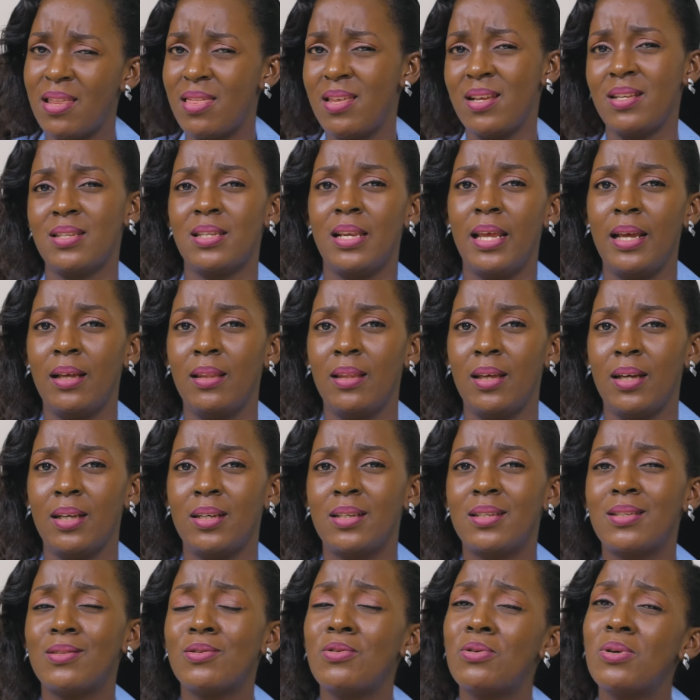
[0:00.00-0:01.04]
things like that.
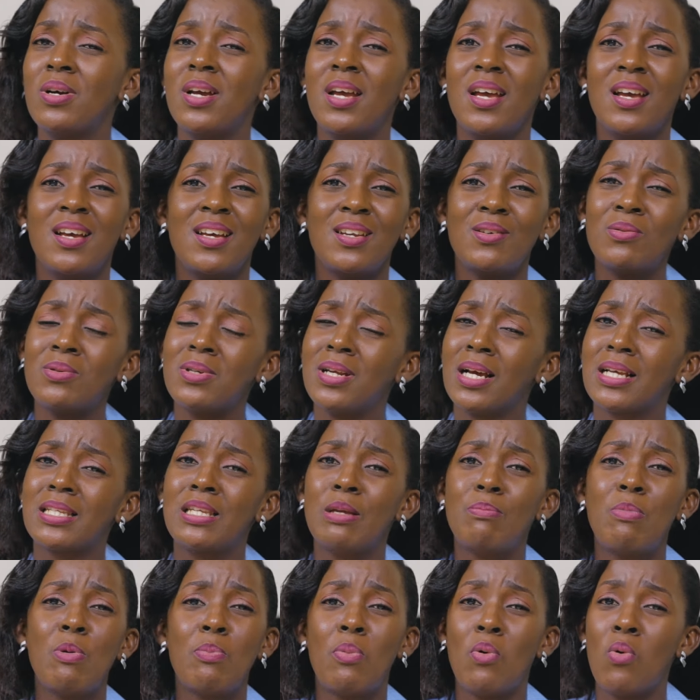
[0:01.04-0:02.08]
So, don't
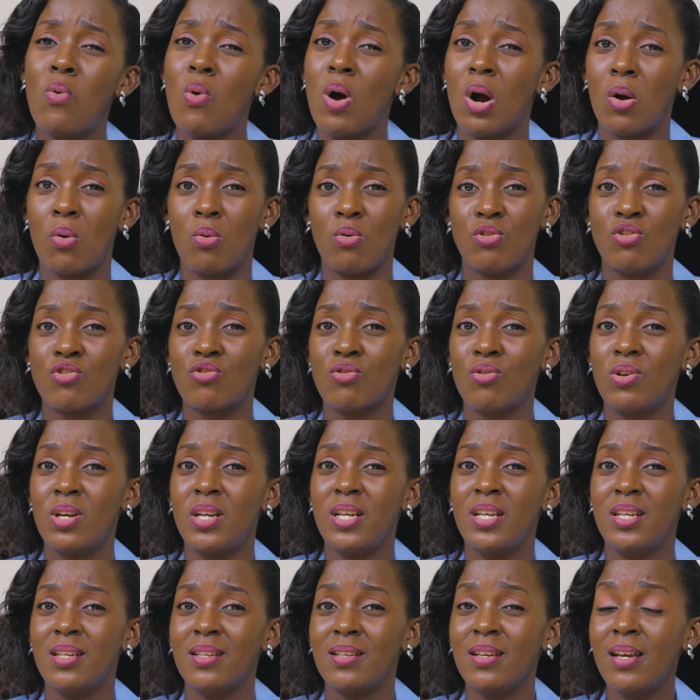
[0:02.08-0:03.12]
accept people who are
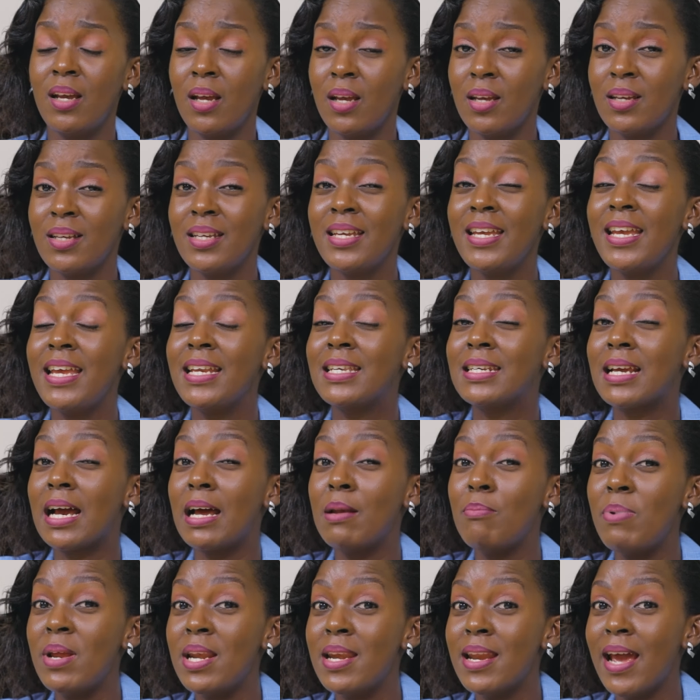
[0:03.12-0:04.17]
controlling. It
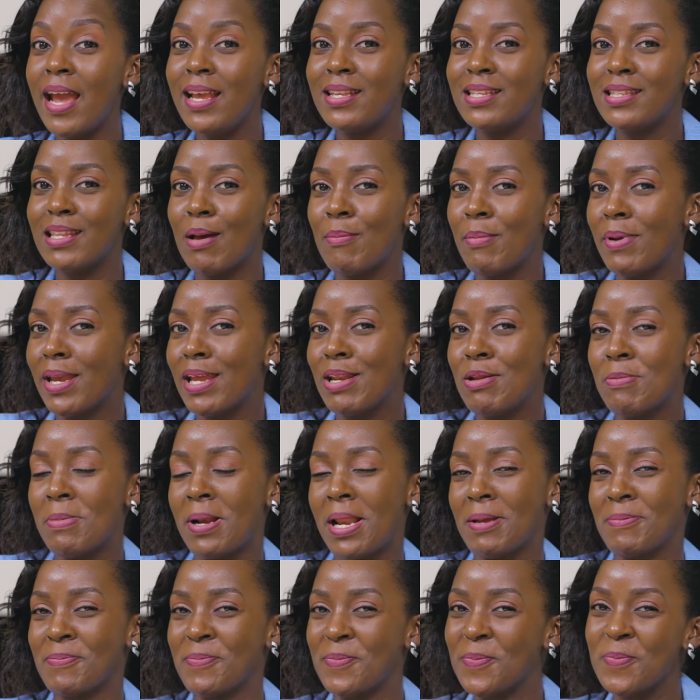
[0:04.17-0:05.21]
can be nice in the beginning, be
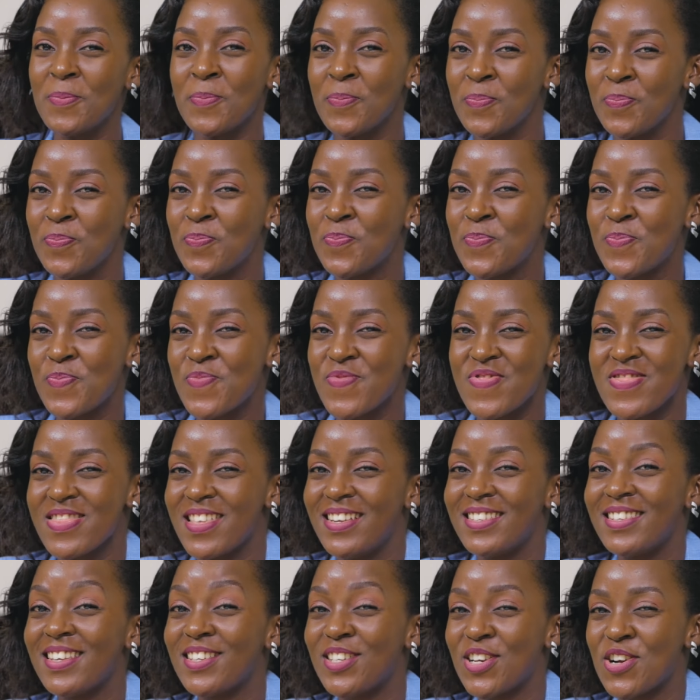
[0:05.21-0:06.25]
like,
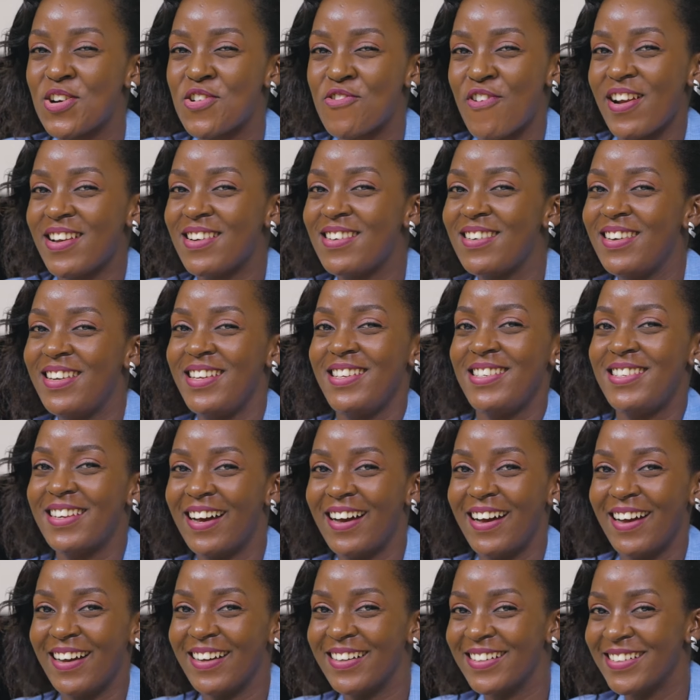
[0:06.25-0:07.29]
such a great
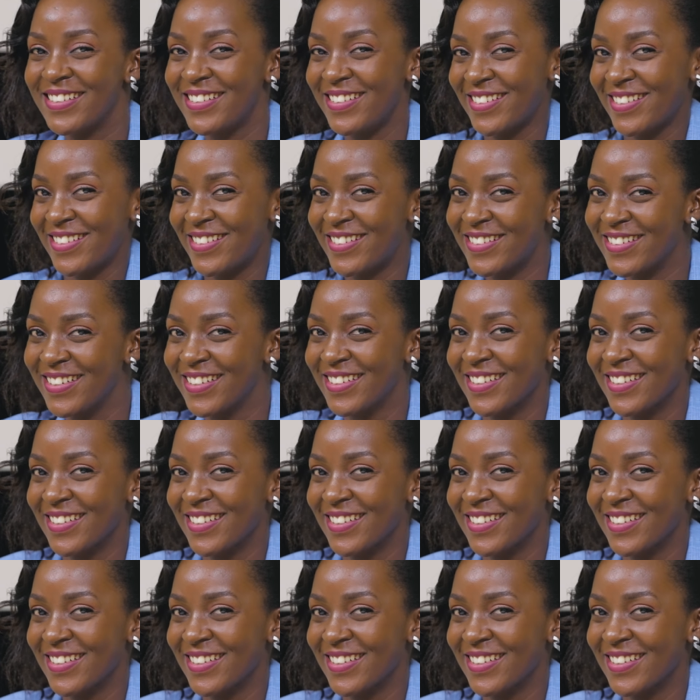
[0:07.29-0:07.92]
leader, you know.